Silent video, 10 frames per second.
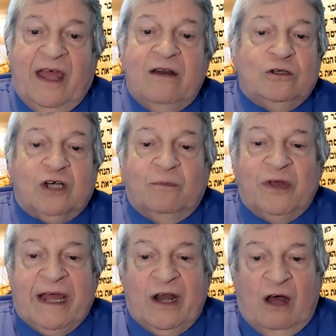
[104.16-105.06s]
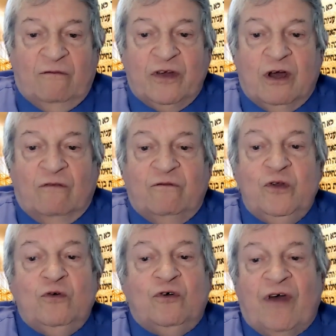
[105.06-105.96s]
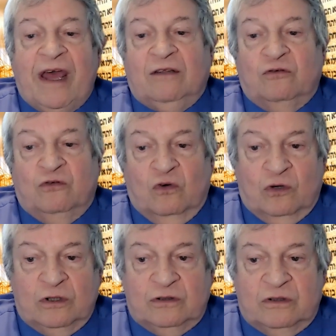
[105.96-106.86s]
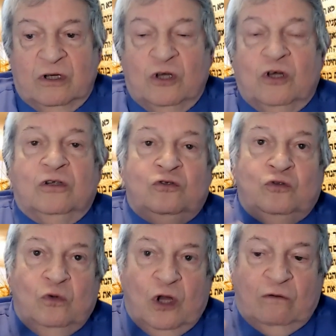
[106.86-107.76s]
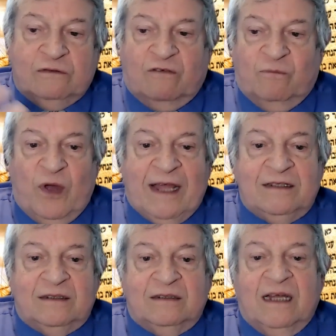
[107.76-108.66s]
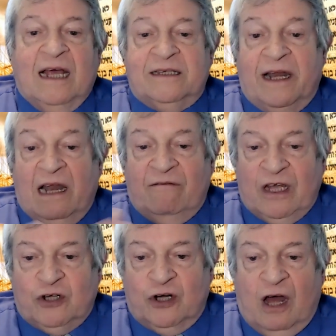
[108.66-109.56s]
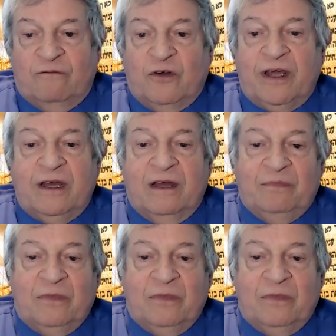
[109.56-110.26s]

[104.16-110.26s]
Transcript: Then you shall bring an offering of new grain to the Lord, two loaves of bread as an elevation offering.